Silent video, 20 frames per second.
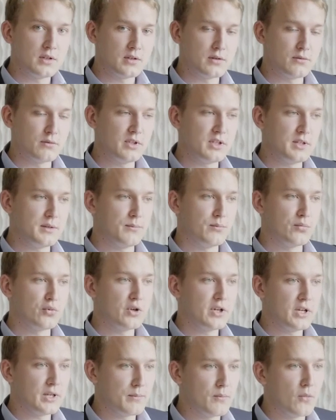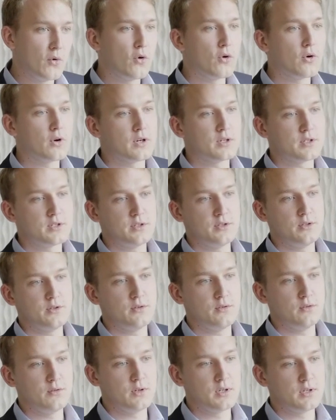to really bring more
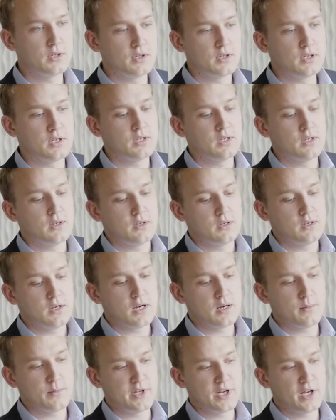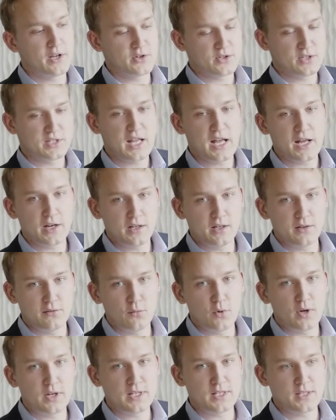to um, an understanding
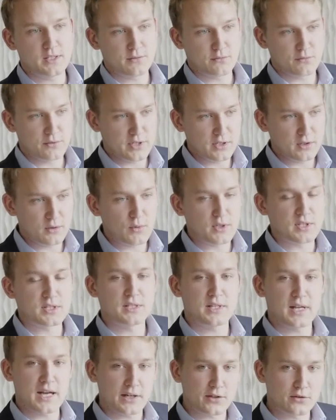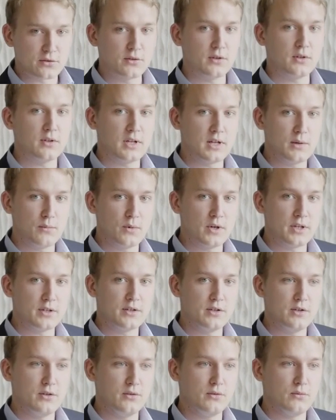of what is real, what's natural, and
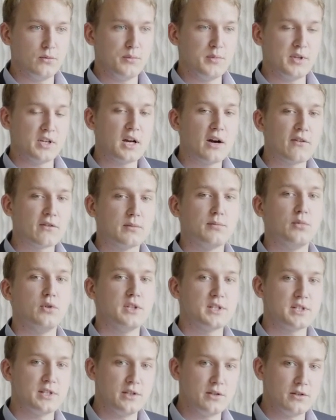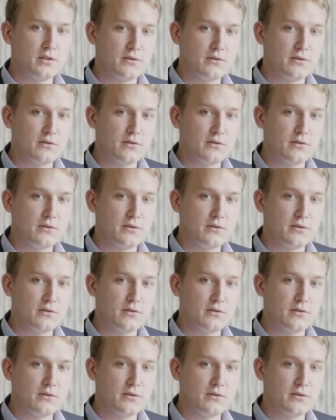what you will be comfortable listening